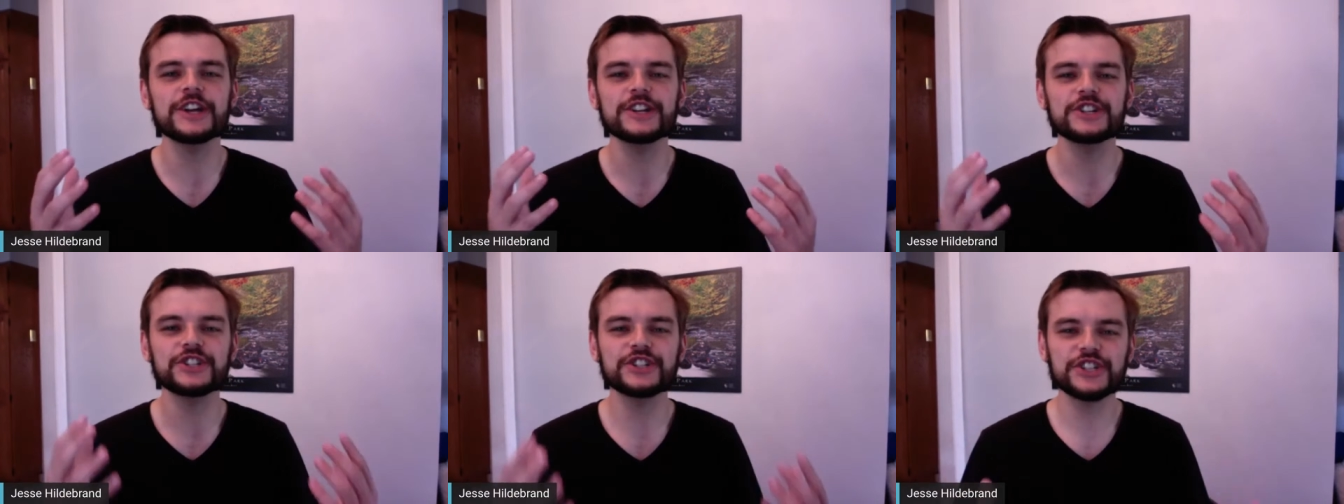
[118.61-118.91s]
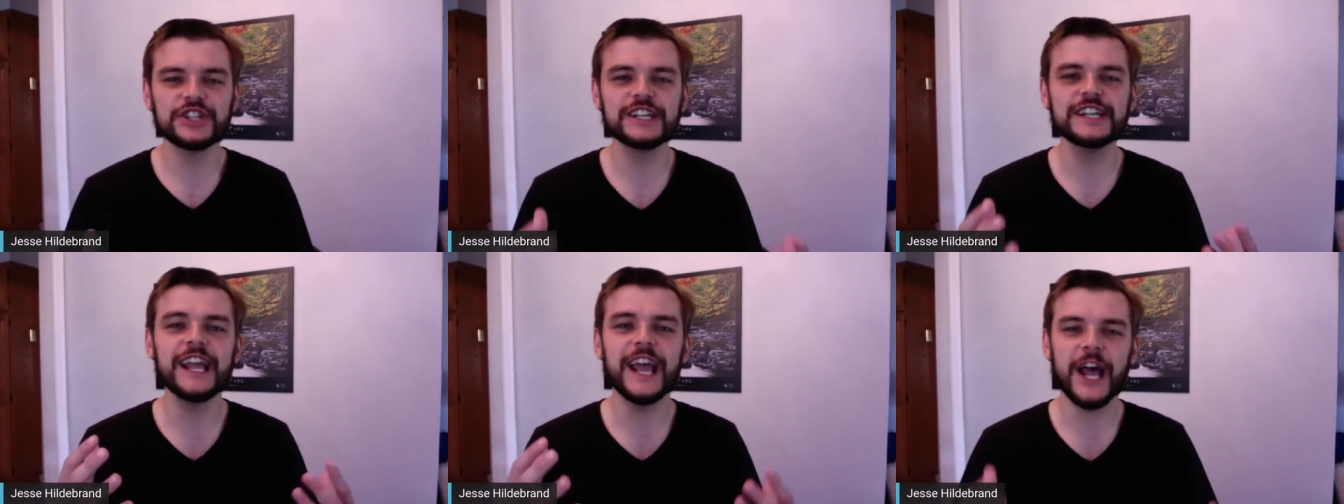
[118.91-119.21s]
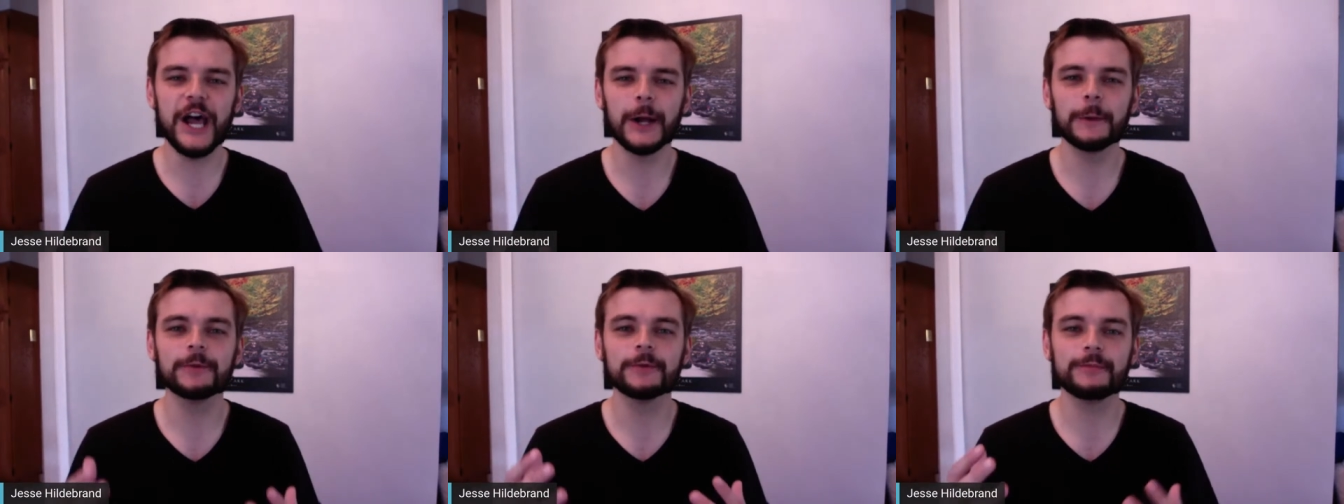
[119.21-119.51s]
She
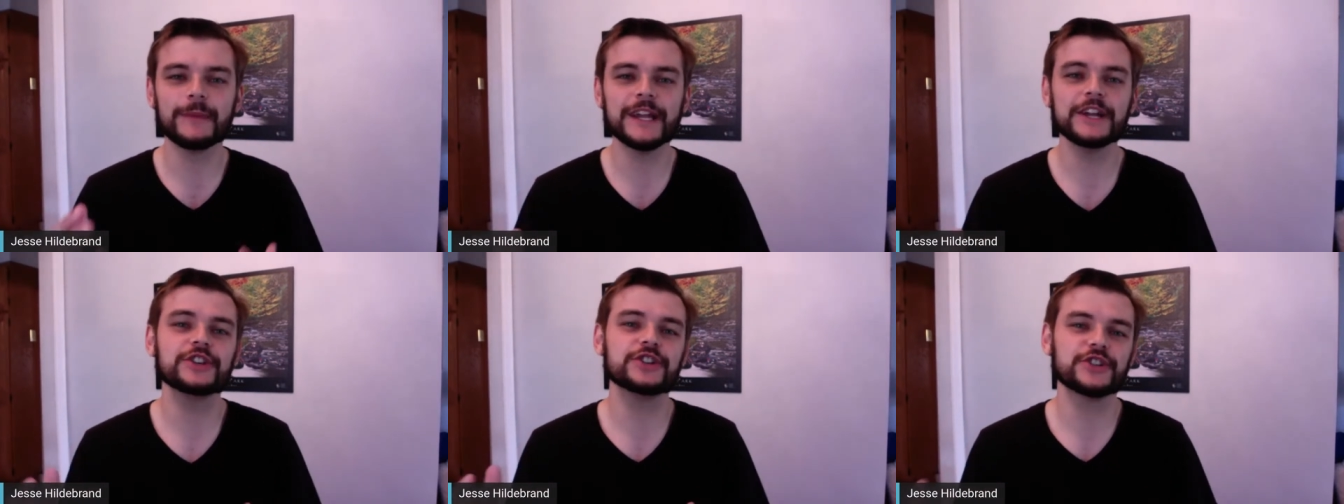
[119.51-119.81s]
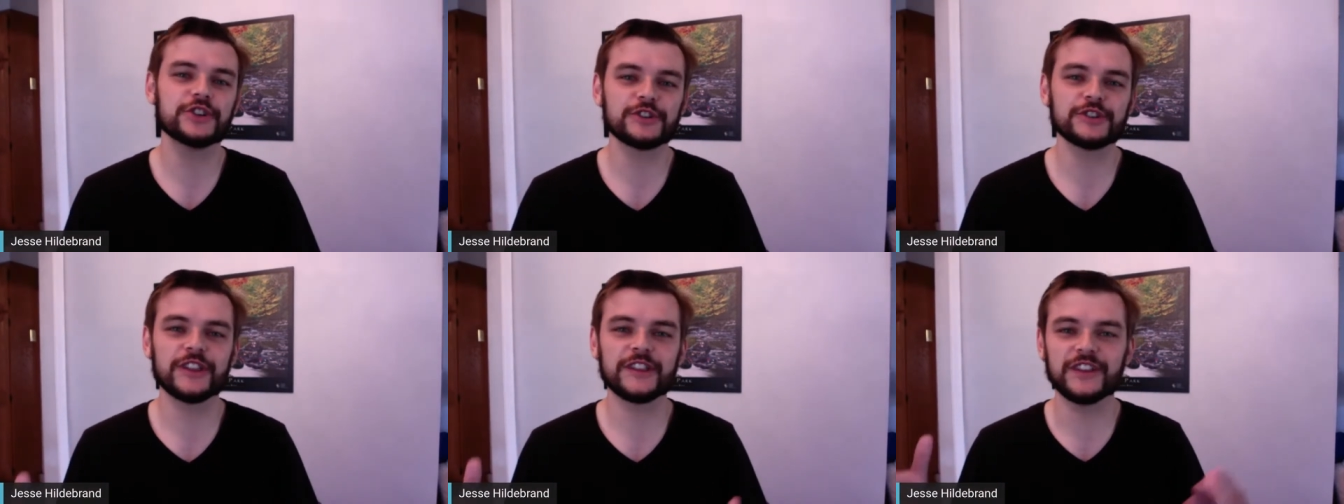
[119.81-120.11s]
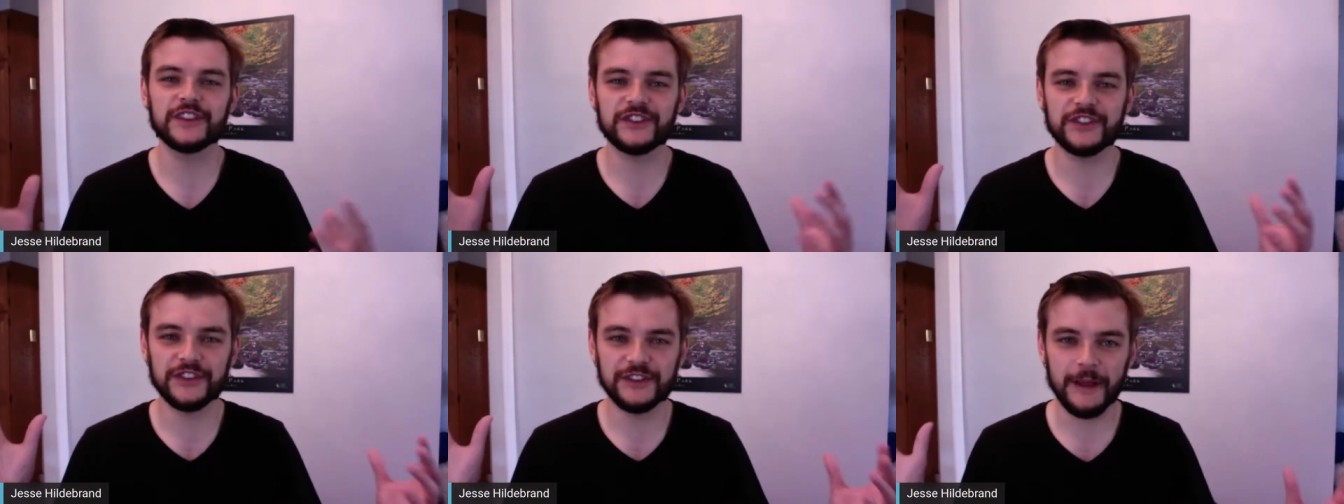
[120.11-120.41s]
helped make sure that
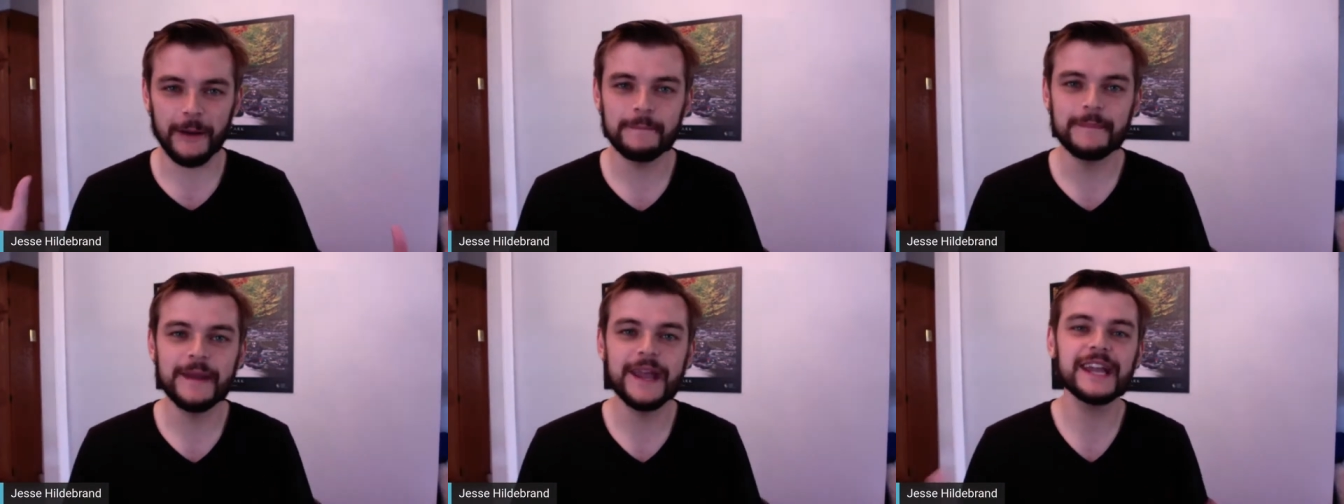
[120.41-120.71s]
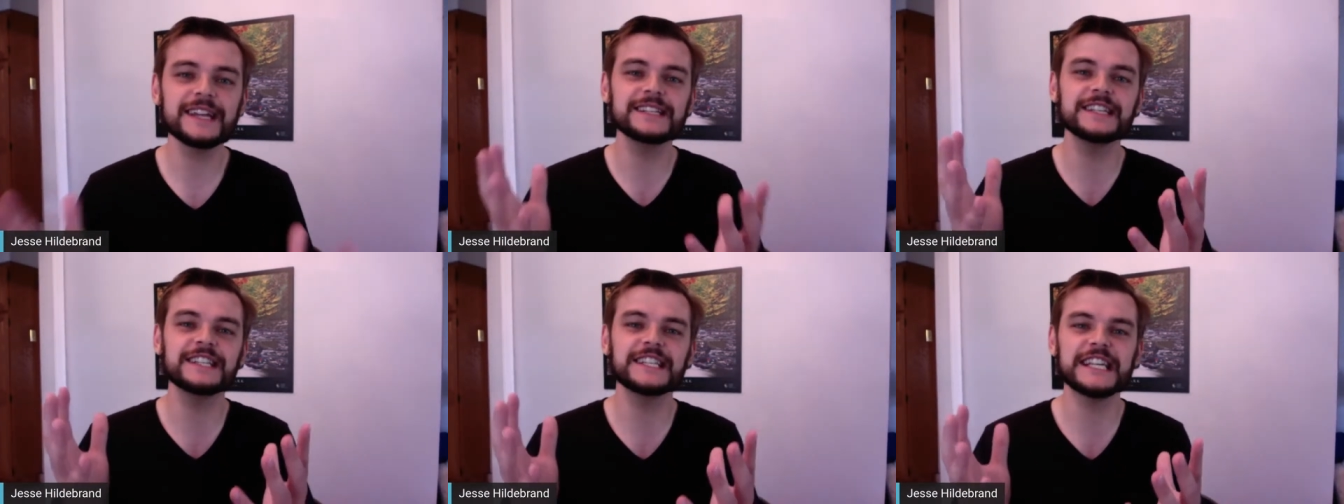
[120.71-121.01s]
this amazing